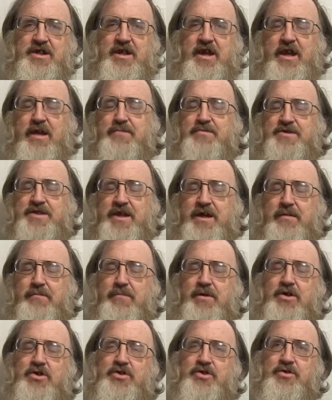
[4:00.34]
to names
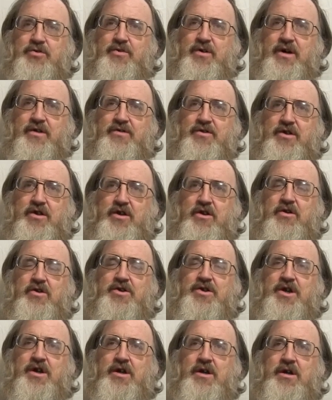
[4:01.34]
that much throughout the
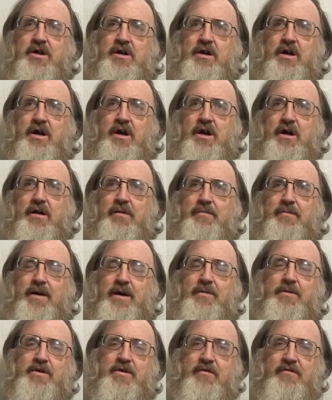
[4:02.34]
years.
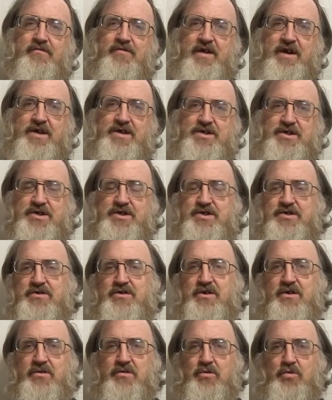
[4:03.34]
I would know faces.
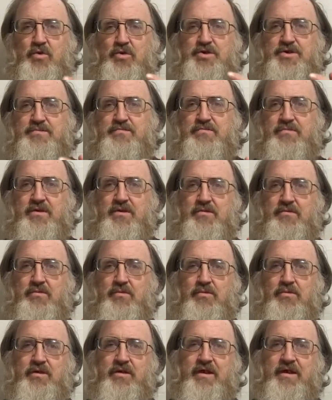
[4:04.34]
Of course,
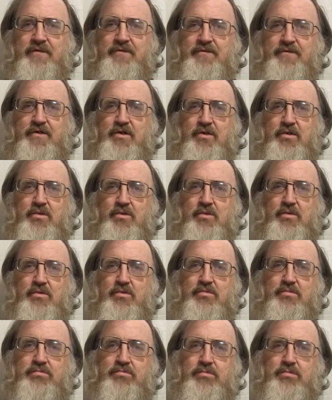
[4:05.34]
if you
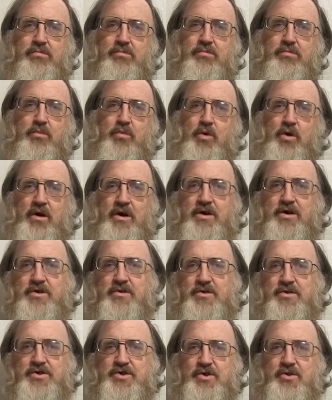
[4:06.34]
walk
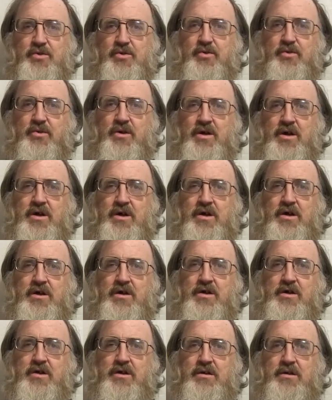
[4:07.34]
into a school,
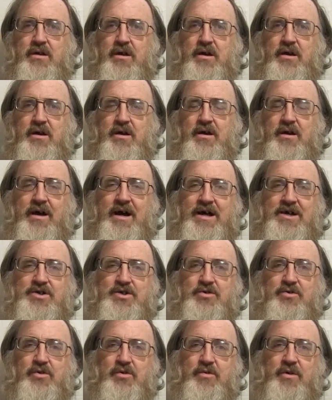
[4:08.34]
high
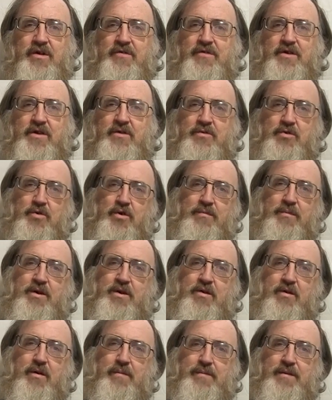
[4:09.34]
school or whatever, you don't
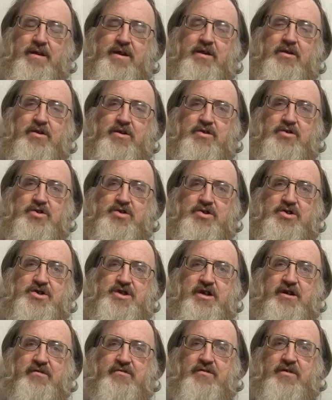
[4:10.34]
normally go up and introduce
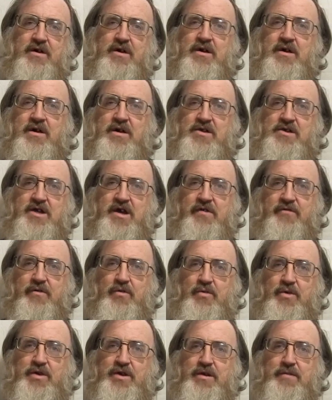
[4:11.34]
yourself to
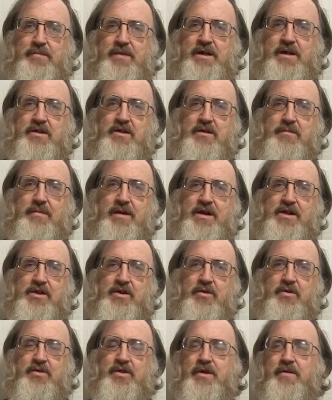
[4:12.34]
everyone you meet. You might
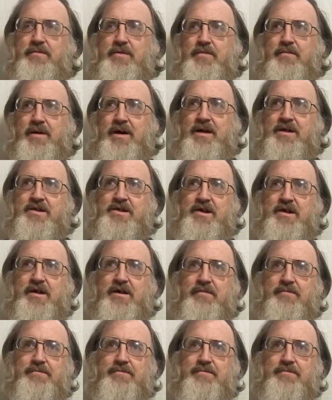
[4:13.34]
know them, you might